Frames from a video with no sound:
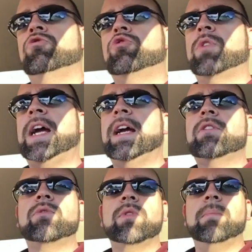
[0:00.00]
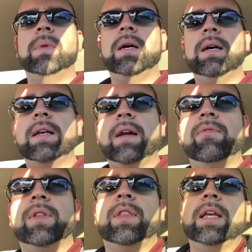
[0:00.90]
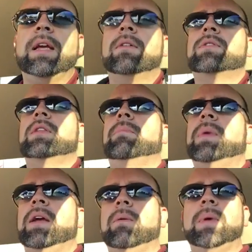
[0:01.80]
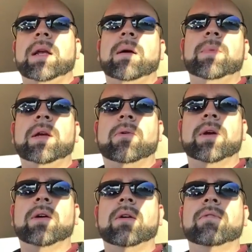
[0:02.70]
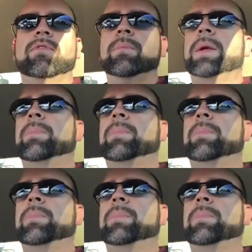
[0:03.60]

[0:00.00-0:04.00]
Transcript: drag through the mud everything else that may or may not be going on for me